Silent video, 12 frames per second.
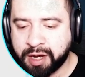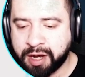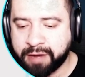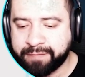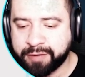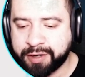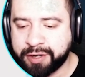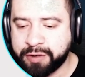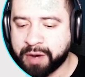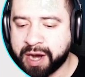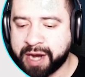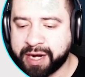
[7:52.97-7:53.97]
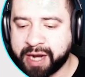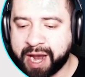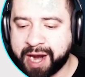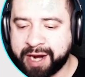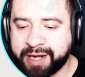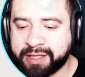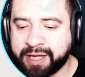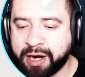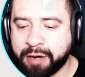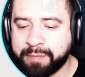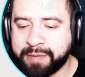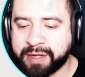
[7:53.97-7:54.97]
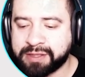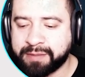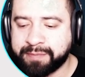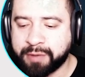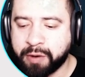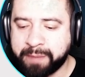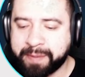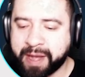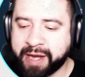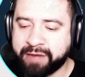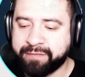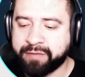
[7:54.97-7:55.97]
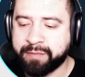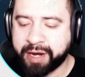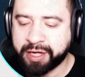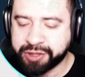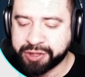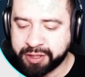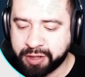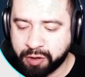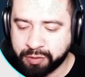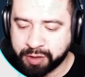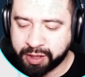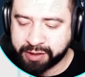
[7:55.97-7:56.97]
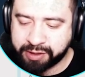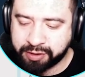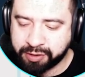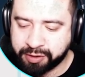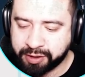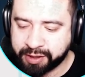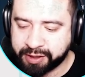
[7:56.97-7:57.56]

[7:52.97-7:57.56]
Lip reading: For the UI, they added the Airbus and Boeing pack information. Oh, let's take a look at